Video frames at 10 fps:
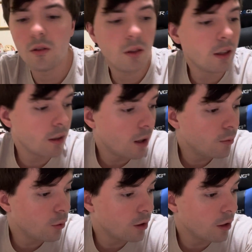it
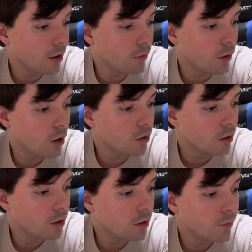comes with the
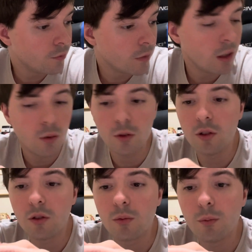converter, which
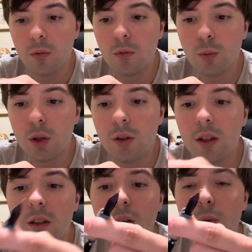is
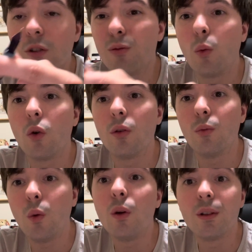brilliant. I wish more
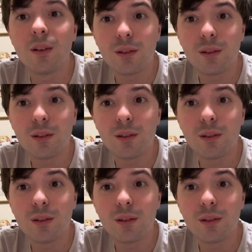would,